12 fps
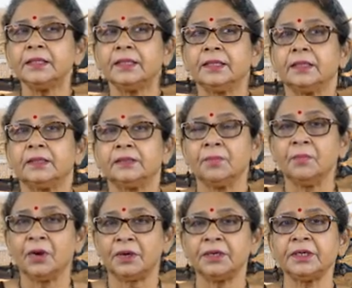the
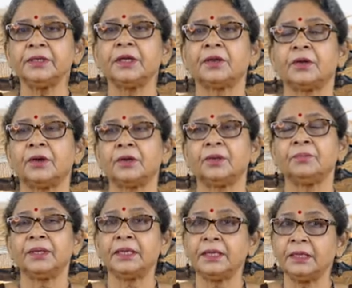modern economy,
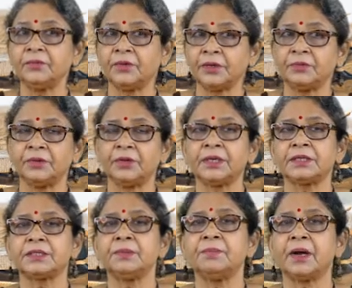in what we call as the
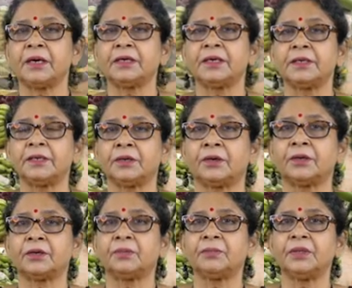market
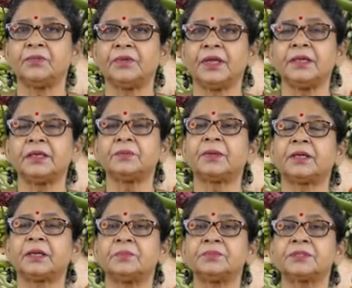economy, where it becomes
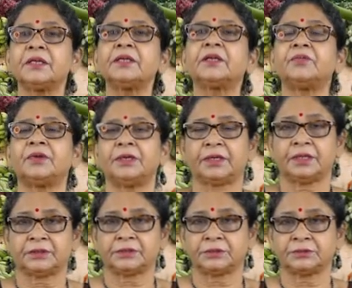a give and take
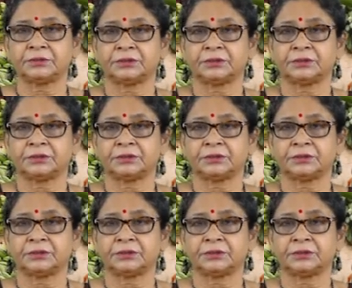situation.